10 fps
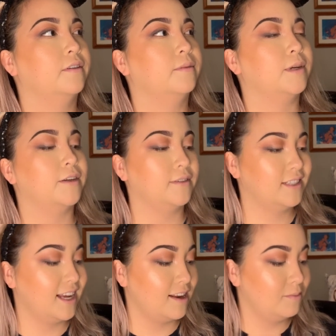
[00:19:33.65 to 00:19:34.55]
about
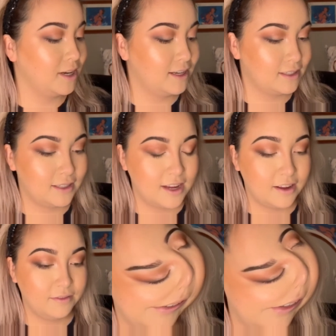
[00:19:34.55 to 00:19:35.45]
10 minutes
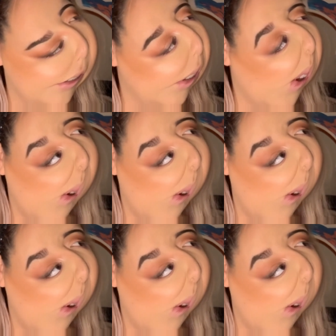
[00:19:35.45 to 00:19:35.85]
left, so